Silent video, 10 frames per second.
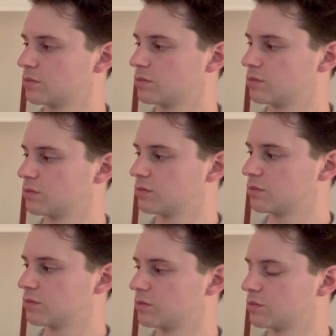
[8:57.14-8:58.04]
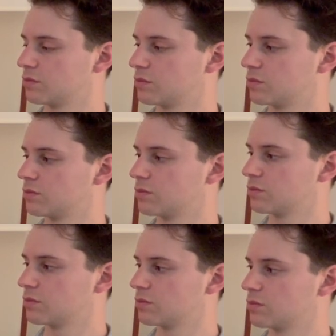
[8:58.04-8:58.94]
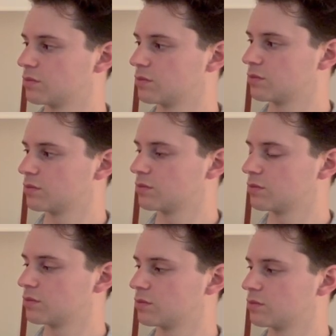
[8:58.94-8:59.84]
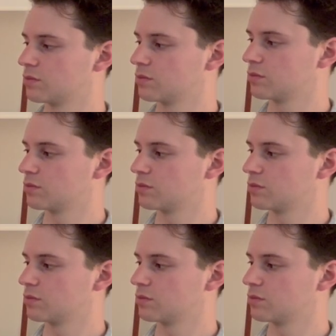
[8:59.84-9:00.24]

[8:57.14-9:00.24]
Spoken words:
The person shown says nothing.